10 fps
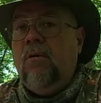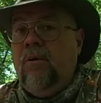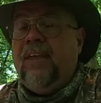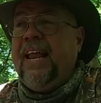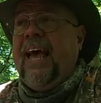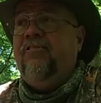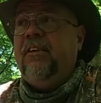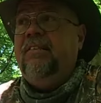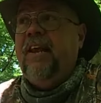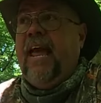Well, that
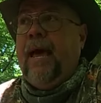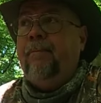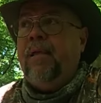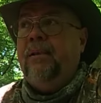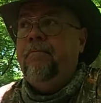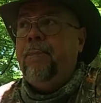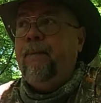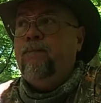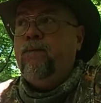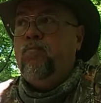actually did happen.
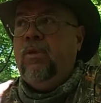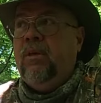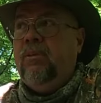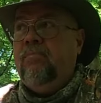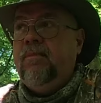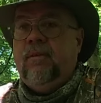The